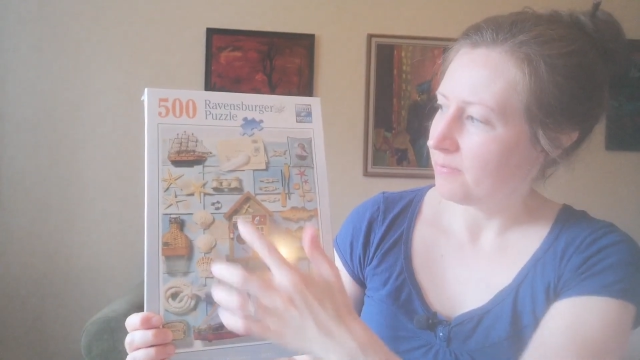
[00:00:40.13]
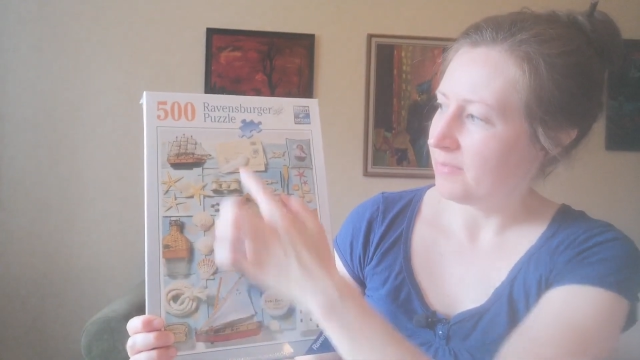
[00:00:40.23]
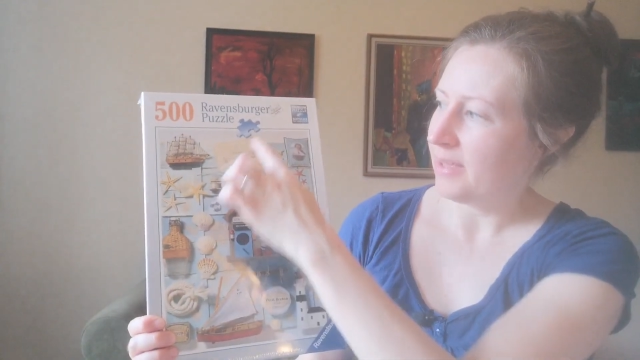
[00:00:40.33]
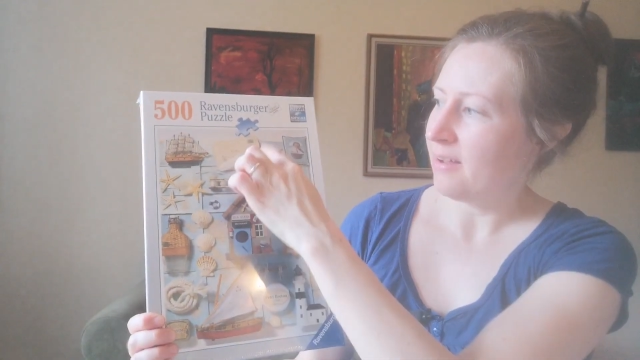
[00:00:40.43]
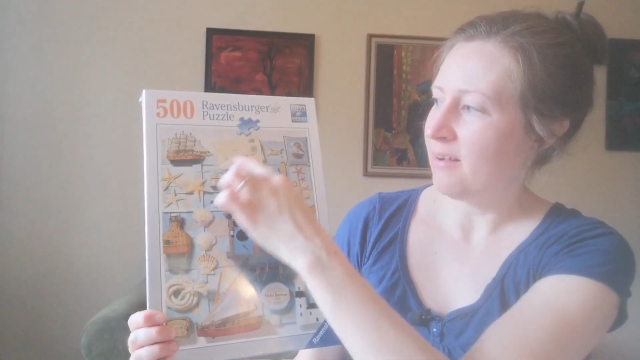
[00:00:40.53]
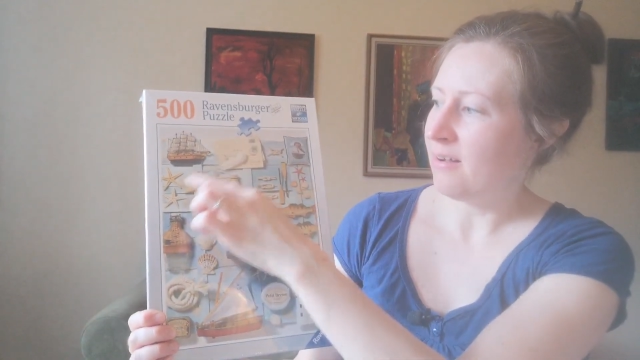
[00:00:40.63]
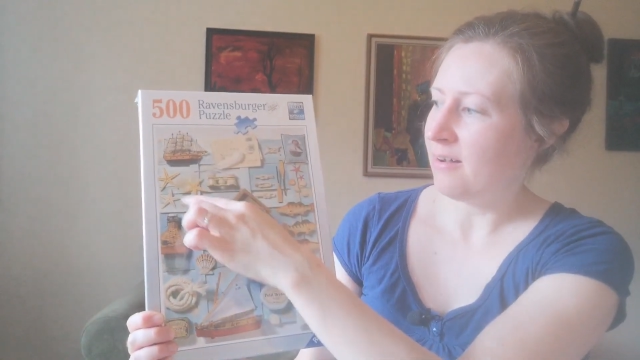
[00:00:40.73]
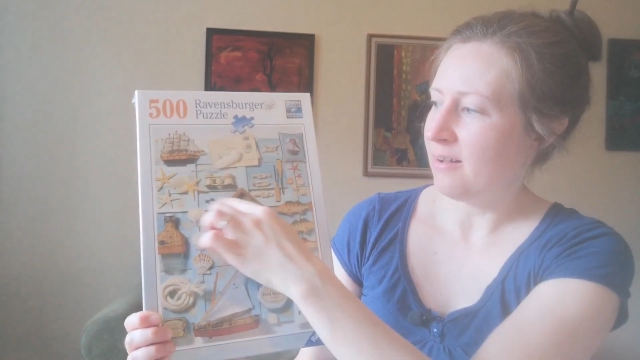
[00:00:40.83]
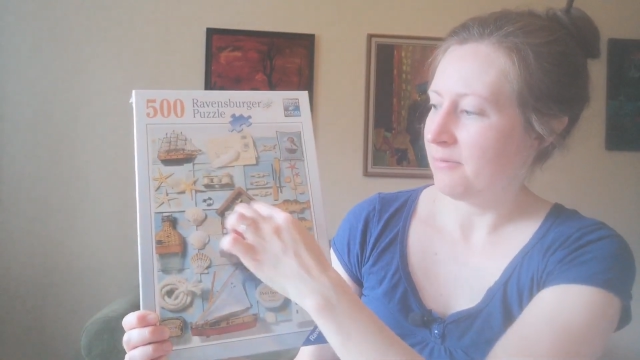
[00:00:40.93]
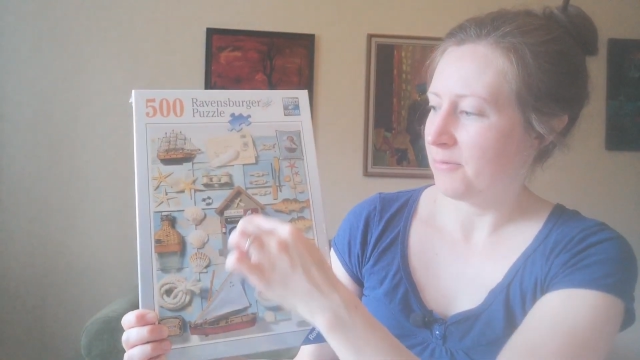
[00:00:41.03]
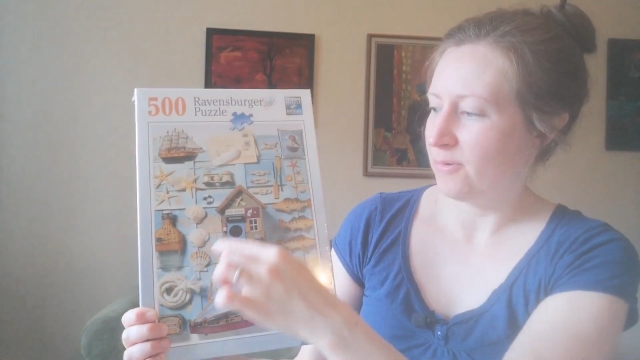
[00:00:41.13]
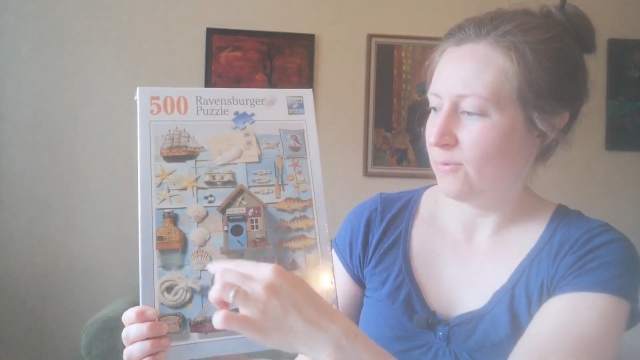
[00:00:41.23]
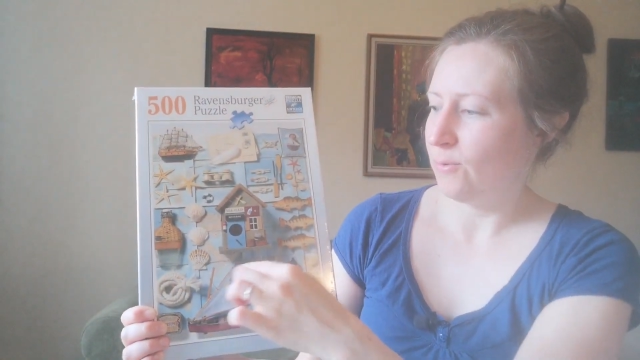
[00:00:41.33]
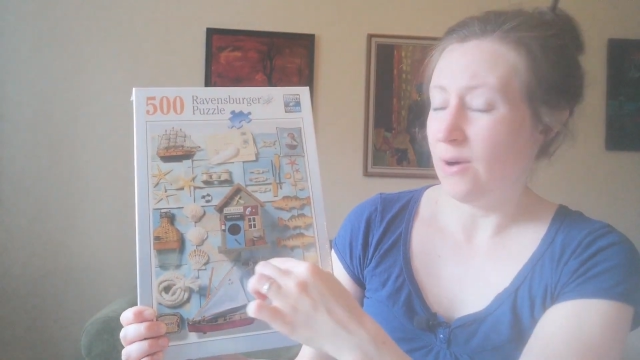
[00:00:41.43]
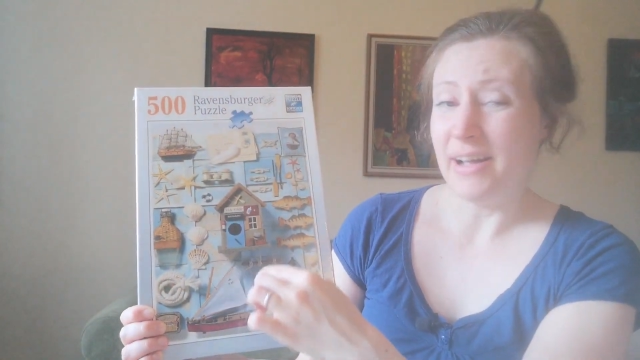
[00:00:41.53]
there are
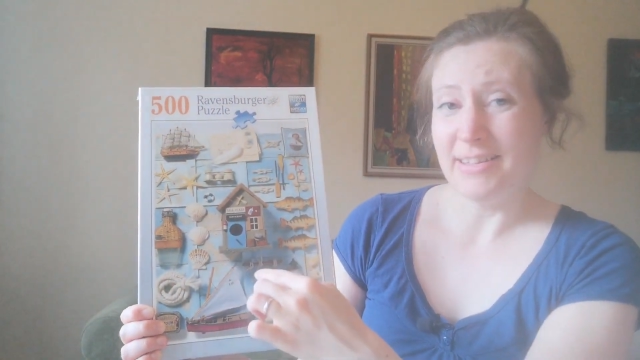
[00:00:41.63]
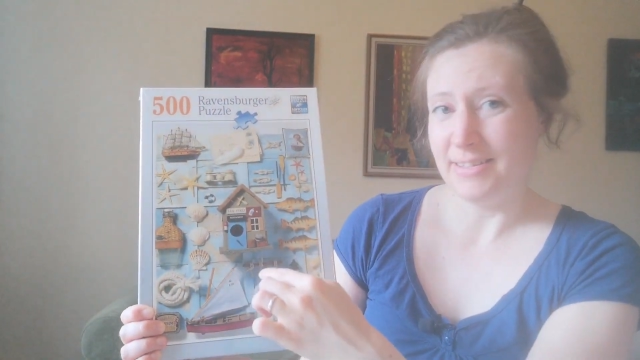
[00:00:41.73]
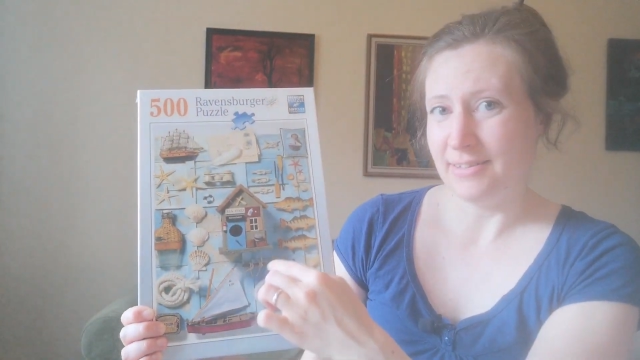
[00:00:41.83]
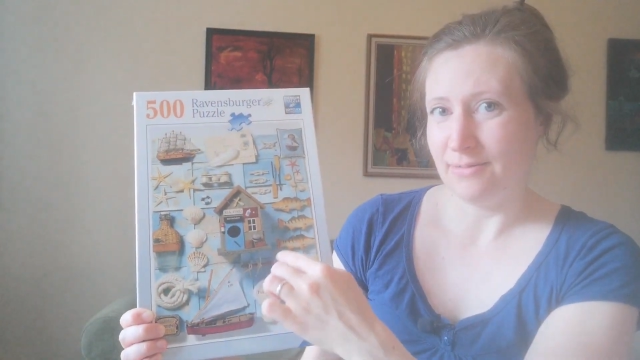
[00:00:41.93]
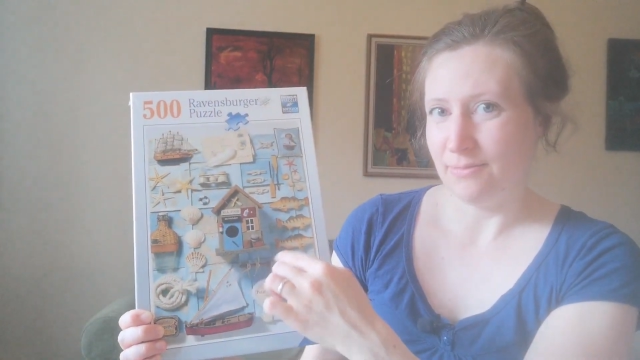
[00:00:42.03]
quite